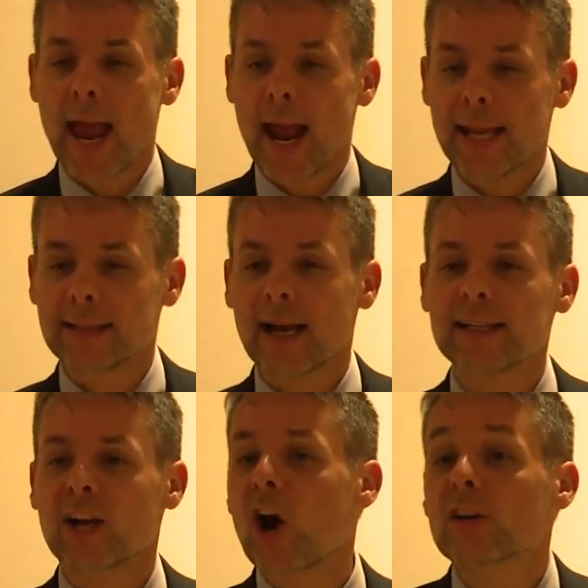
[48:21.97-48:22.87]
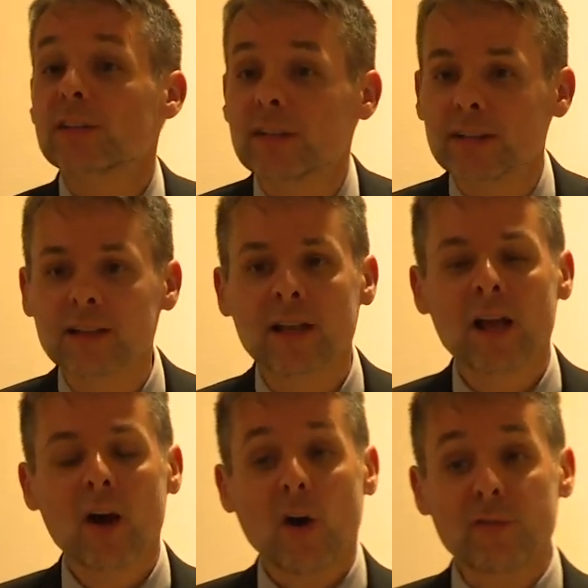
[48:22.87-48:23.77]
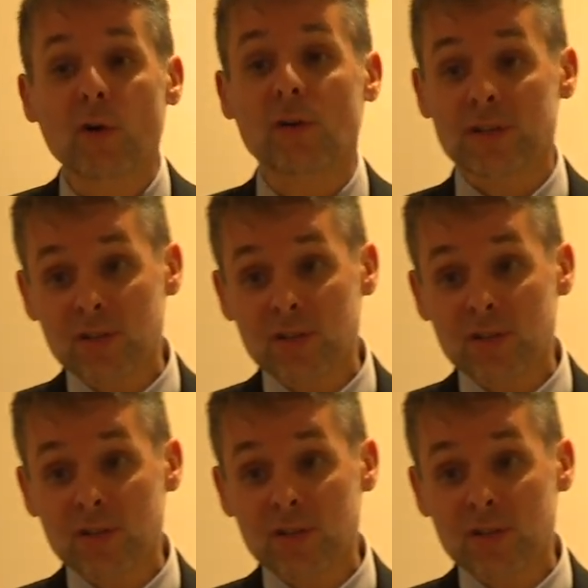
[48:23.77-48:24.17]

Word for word: an Italian cardinal of course.